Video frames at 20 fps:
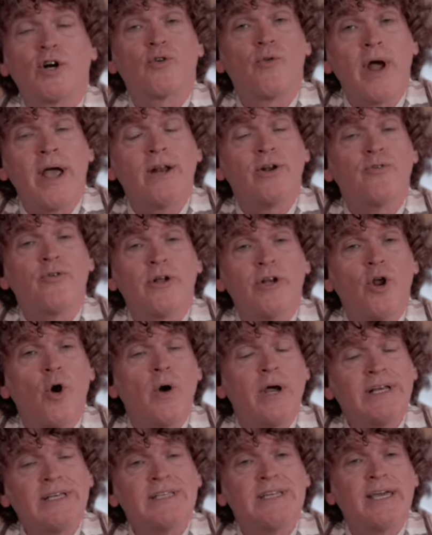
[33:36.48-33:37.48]
a greater
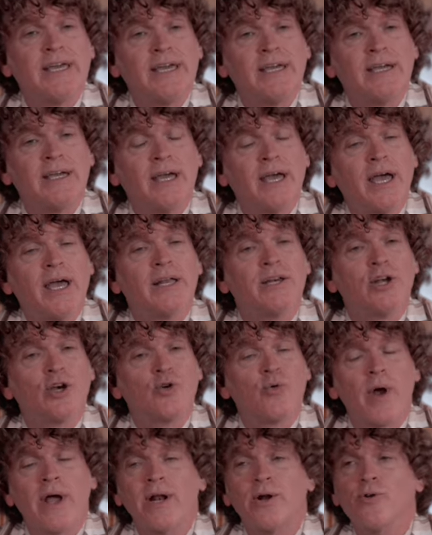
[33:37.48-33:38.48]
anointing and a
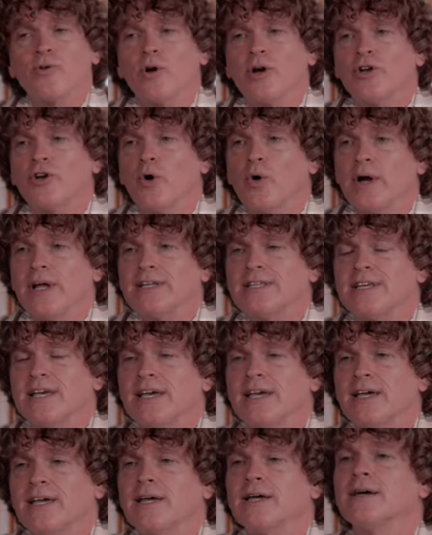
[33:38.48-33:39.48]
greater
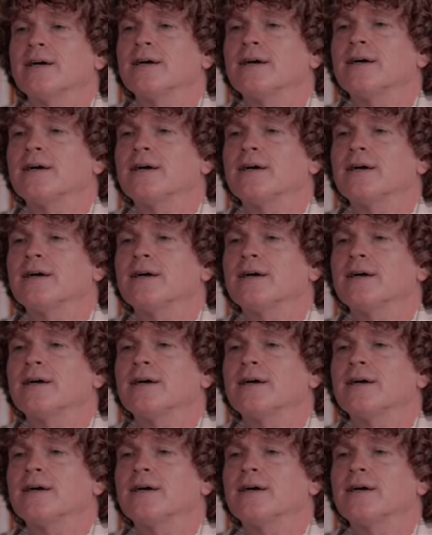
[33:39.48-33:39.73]
anointing.